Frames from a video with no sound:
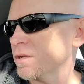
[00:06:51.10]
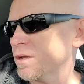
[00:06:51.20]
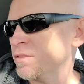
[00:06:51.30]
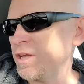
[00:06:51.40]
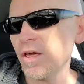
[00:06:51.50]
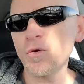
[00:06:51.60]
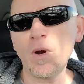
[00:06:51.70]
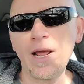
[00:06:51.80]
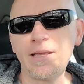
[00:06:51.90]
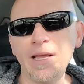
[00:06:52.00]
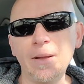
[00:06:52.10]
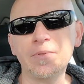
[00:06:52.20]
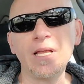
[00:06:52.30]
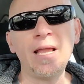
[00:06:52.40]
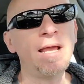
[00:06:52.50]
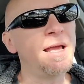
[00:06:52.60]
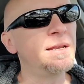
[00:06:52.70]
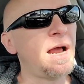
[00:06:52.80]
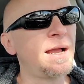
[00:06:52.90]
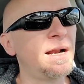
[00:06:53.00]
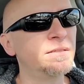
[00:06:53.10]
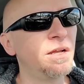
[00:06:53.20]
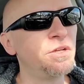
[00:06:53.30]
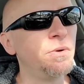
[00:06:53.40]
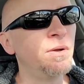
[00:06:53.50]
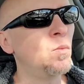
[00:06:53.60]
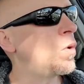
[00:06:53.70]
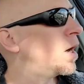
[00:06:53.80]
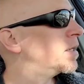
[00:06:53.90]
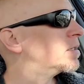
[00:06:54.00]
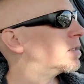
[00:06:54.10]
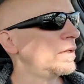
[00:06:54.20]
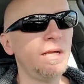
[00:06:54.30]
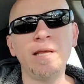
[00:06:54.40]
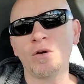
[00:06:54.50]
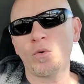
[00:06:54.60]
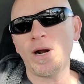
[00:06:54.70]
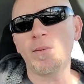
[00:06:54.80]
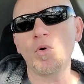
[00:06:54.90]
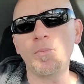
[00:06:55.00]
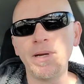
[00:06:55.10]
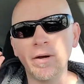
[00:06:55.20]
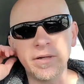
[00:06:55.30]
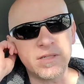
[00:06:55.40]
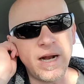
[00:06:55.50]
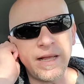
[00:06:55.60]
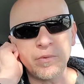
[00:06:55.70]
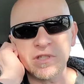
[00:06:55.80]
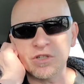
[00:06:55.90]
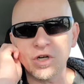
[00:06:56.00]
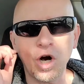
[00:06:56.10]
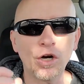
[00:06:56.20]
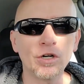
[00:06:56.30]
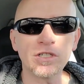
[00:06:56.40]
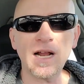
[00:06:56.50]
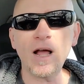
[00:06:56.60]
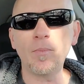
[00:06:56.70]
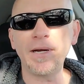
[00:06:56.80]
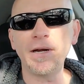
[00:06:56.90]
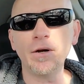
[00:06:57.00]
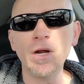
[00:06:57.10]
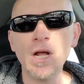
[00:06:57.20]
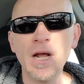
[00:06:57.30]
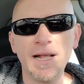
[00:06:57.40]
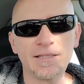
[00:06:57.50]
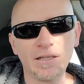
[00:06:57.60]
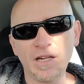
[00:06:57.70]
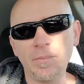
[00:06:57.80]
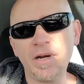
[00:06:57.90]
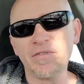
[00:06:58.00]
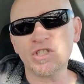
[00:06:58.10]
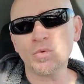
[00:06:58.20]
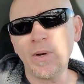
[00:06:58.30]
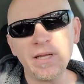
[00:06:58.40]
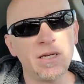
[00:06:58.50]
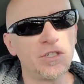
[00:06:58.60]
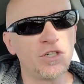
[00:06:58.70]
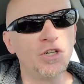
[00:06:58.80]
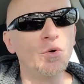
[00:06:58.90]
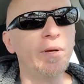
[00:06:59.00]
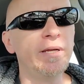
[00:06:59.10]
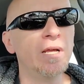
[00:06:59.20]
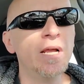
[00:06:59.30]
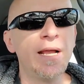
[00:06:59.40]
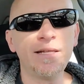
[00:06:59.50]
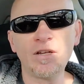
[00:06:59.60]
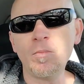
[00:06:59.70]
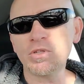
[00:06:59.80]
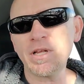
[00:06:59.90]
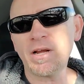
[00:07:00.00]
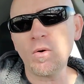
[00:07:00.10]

the other one I kept, and I got to tell you, it was incredible beer. It was a darker style beer. It's a little bit of a sweetness to it. It's almost like a